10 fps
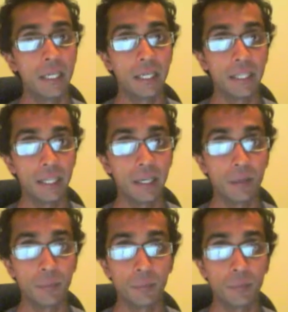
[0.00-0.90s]

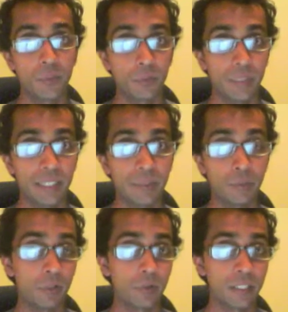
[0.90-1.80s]
to be
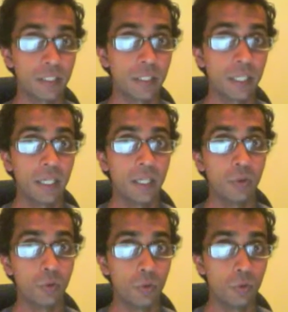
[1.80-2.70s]
wealthy
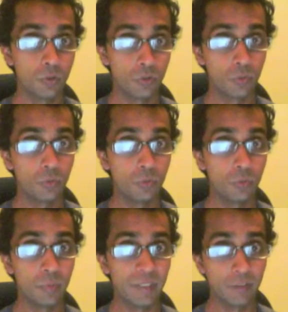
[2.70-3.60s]
or to
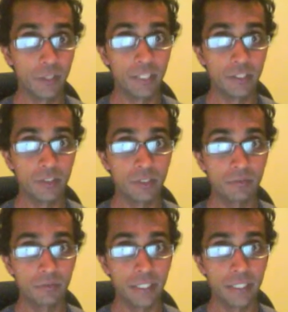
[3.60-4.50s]
be financially
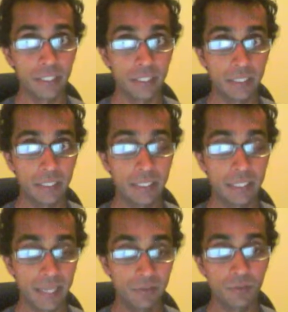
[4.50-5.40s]
free. You
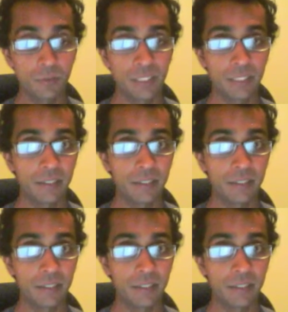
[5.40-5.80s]
have to be,